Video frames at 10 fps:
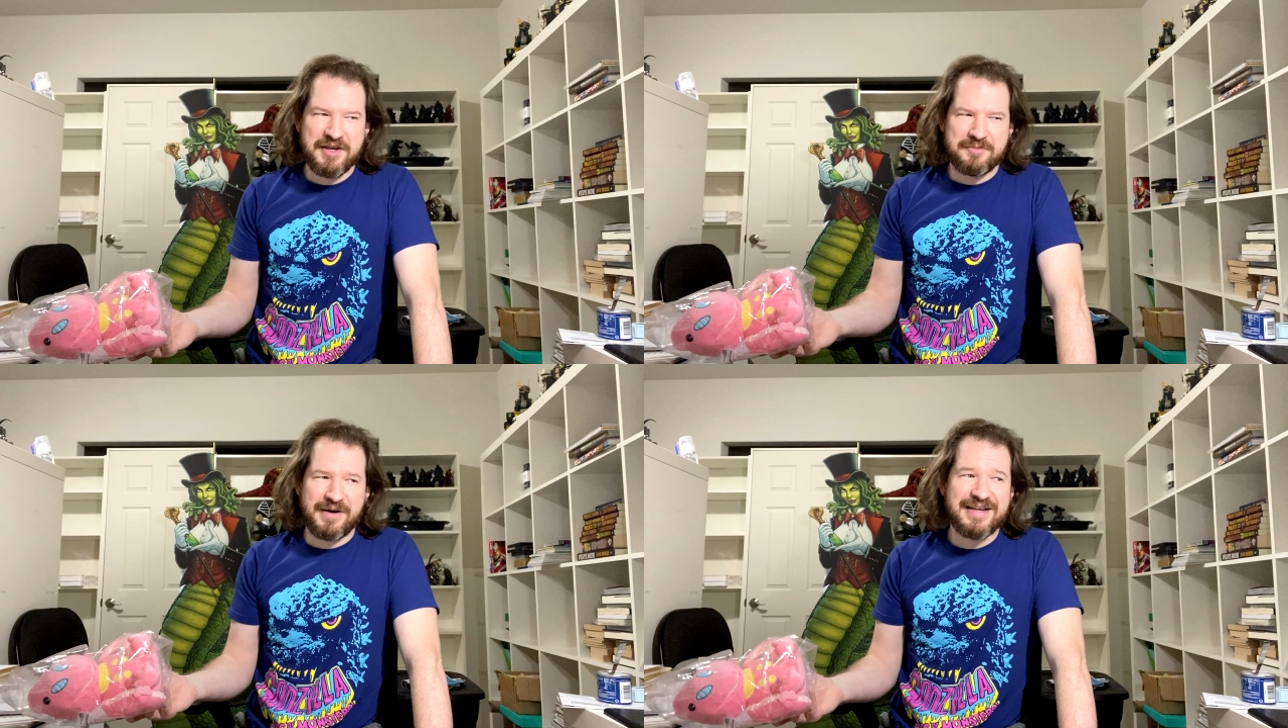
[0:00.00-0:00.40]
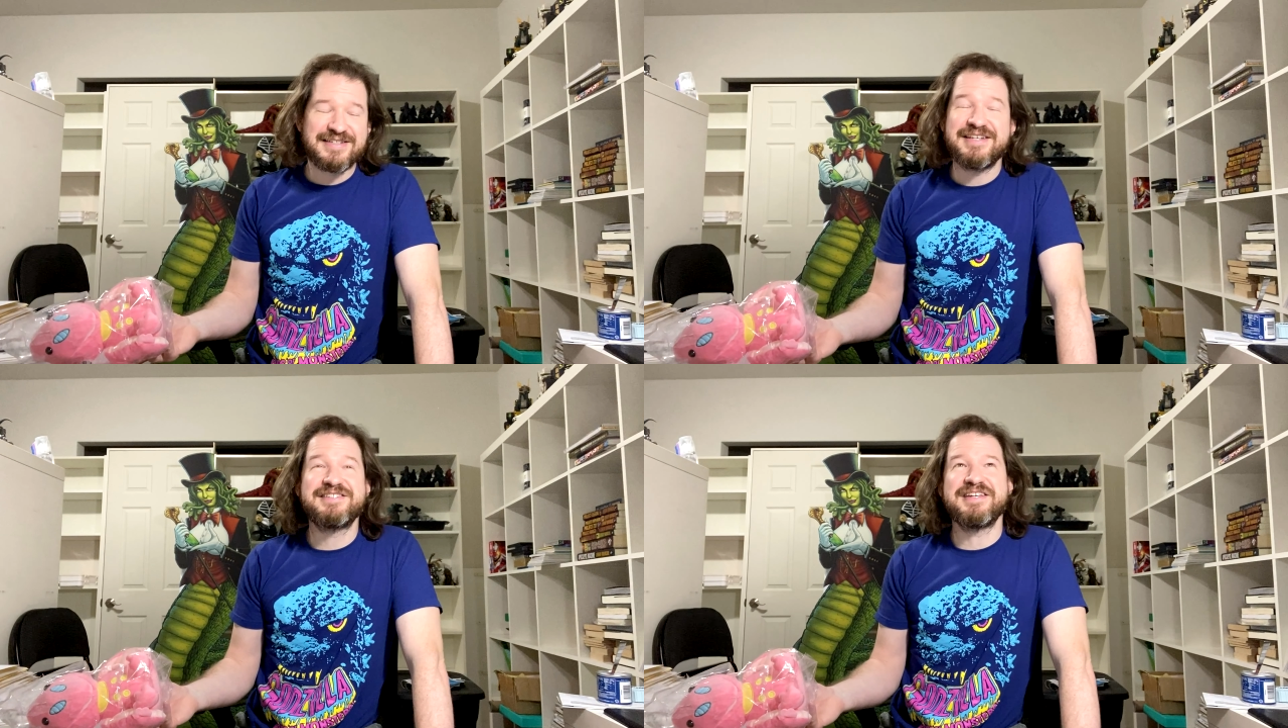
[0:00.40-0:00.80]
My
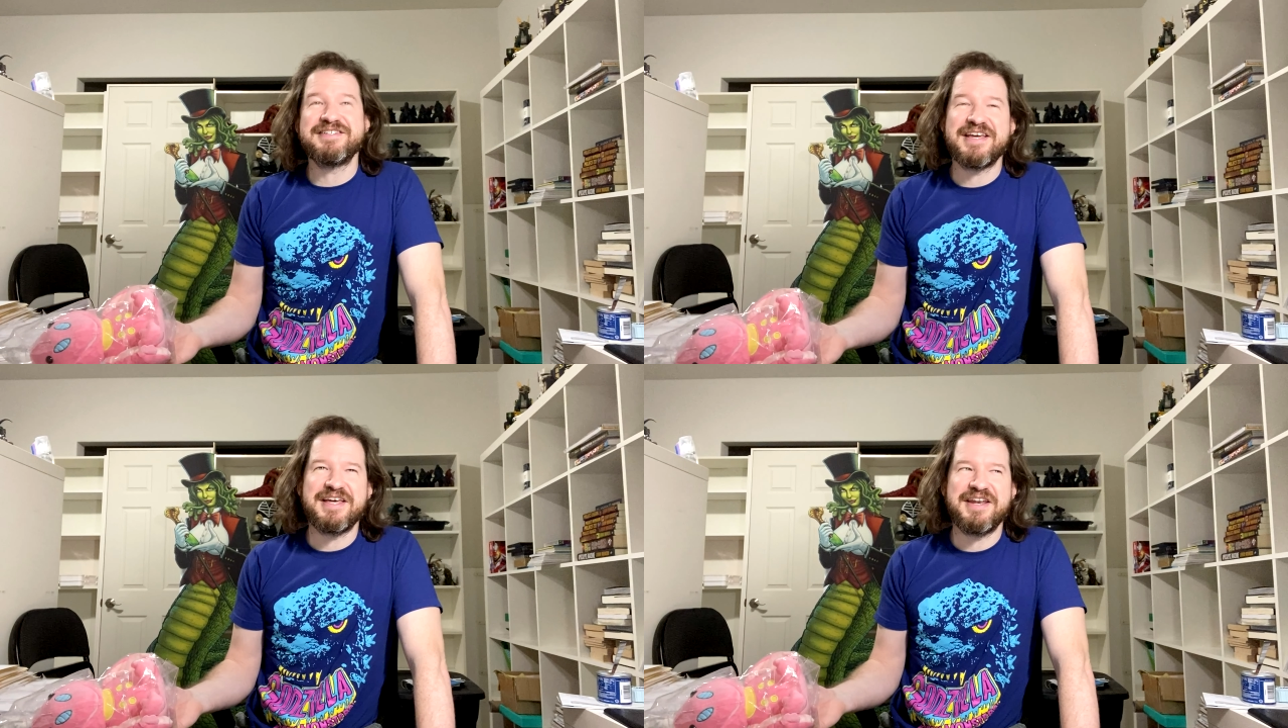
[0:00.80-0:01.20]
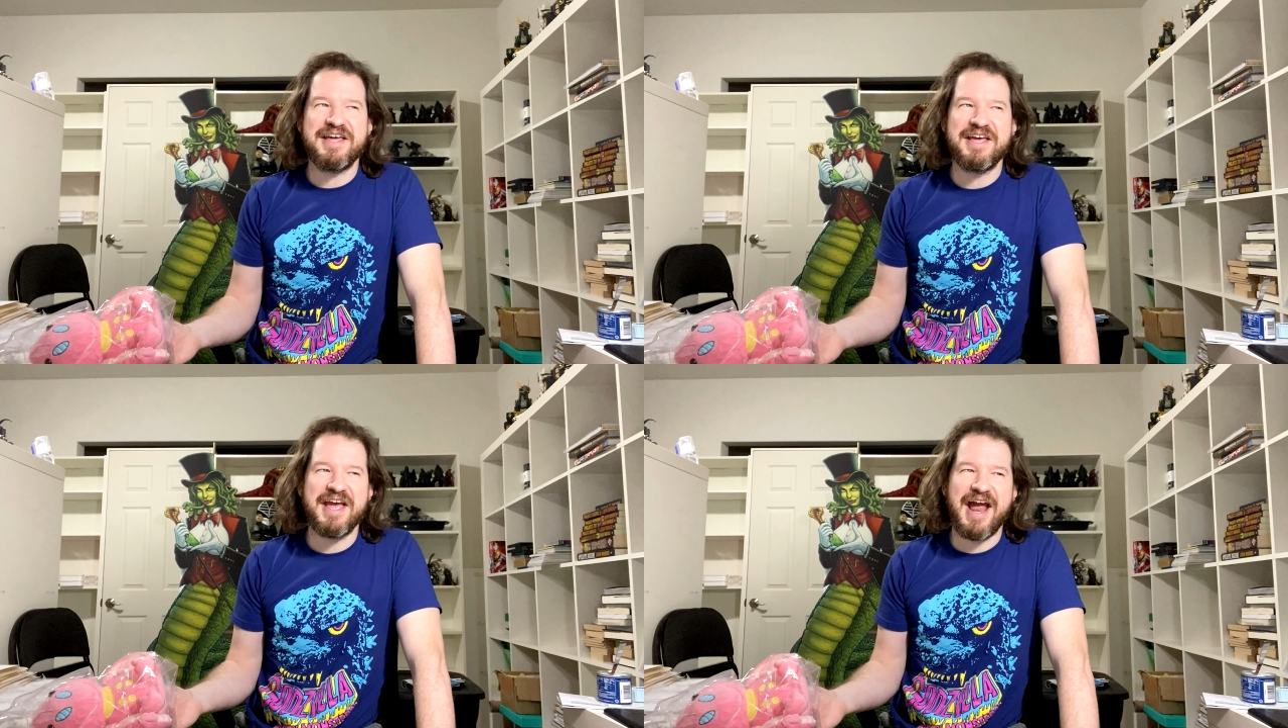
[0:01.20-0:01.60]
assistant did,
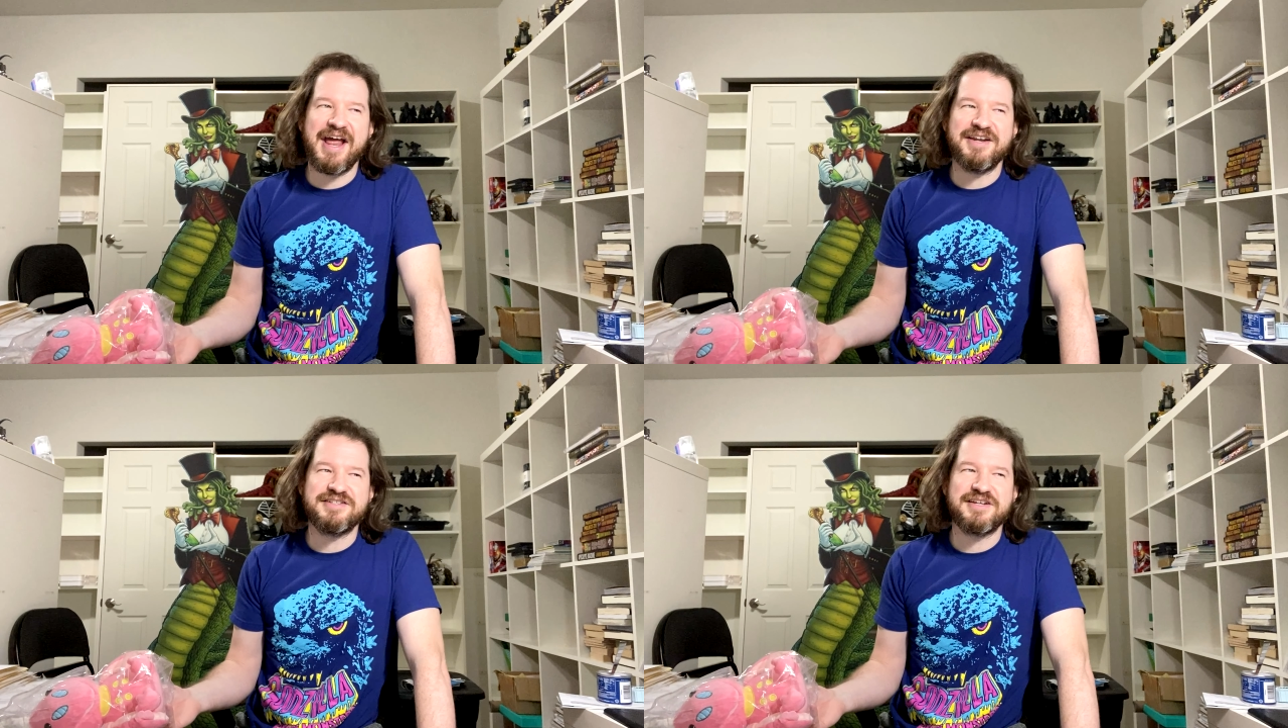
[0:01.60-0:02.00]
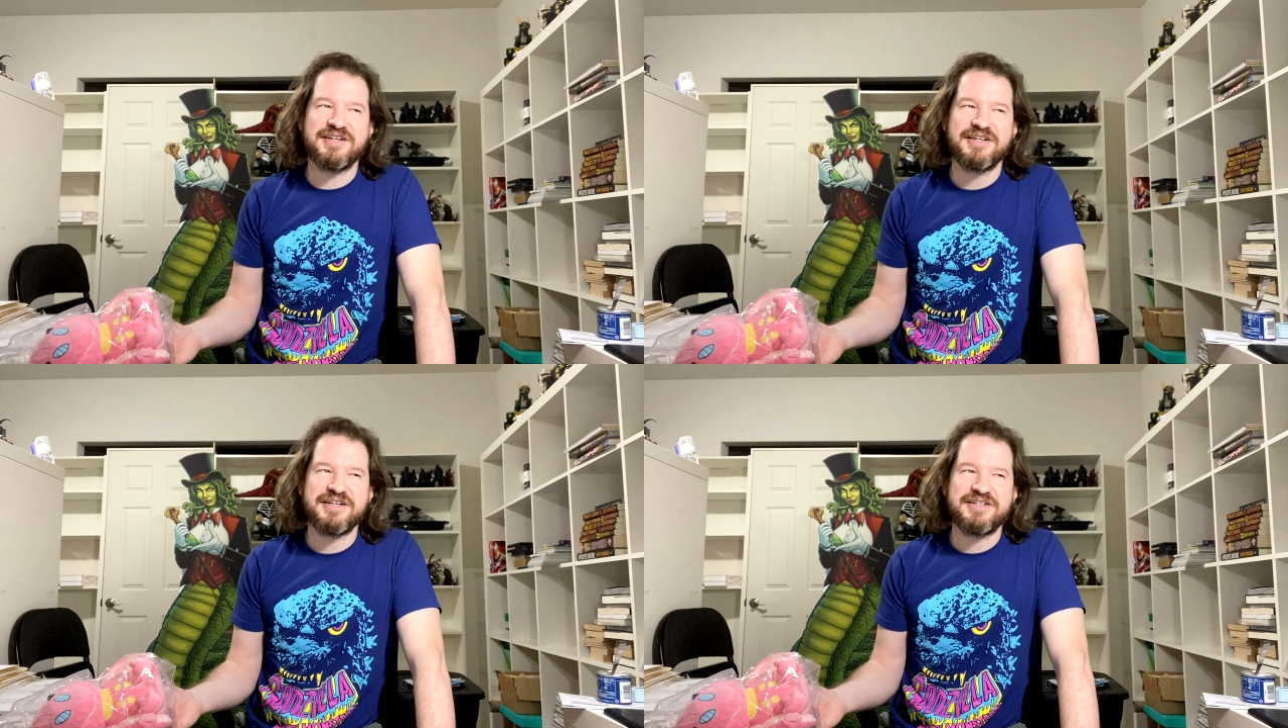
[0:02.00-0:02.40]
and
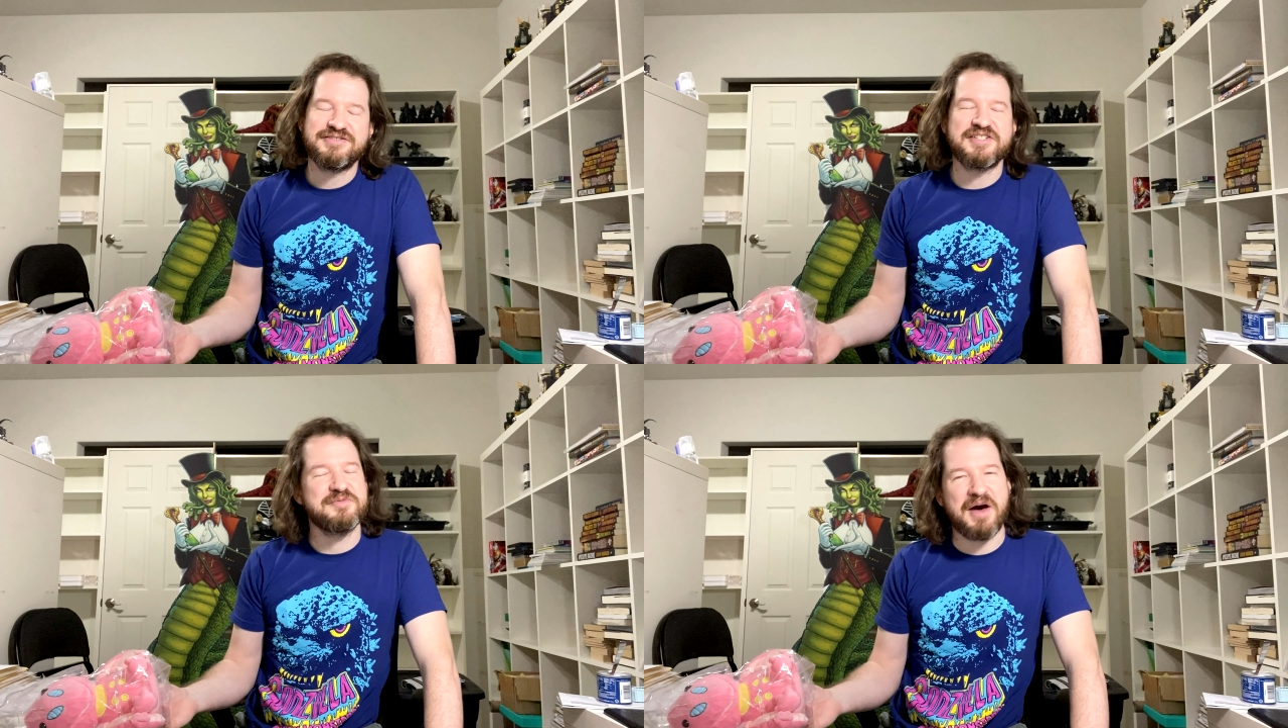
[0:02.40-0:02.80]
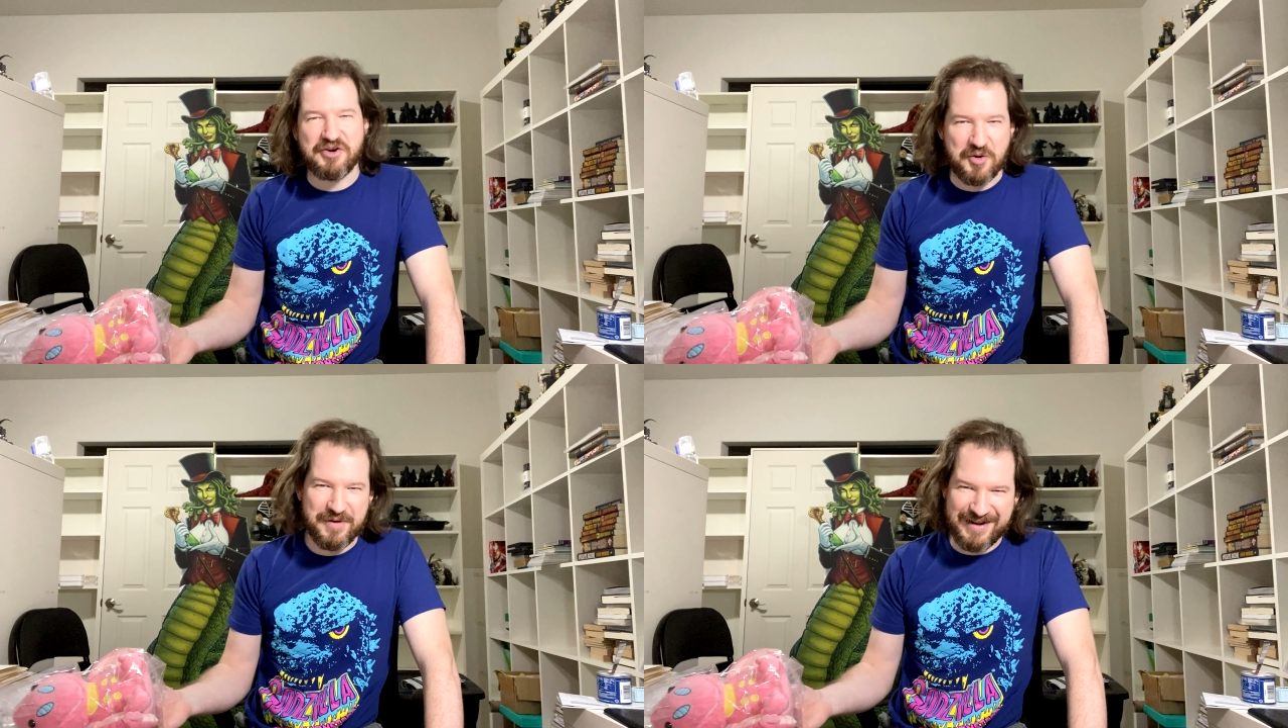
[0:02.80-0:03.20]
just about
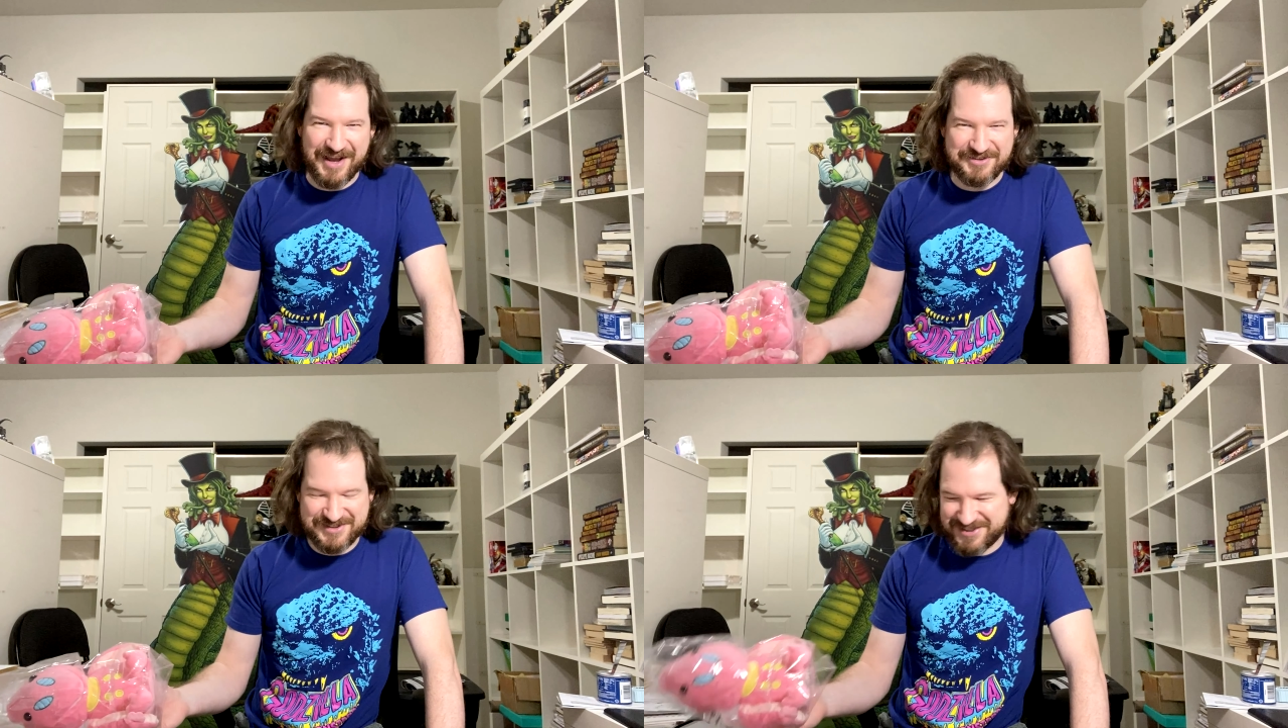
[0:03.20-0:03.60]
nobody else.